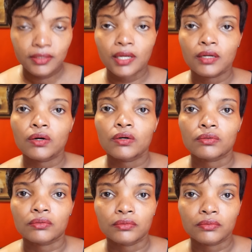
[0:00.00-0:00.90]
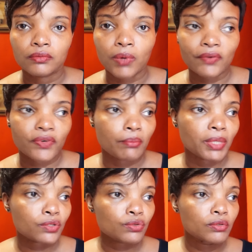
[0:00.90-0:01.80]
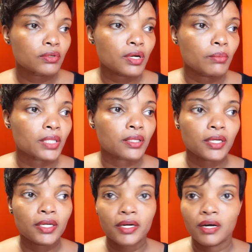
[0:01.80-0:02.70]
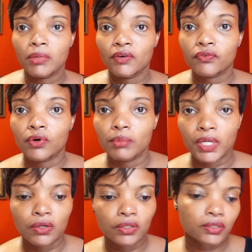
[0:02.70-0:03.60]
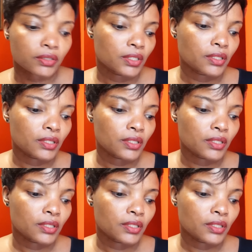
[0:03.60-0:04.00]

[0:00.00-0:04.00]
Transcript: hello, wife number 2, number 3, number 4, because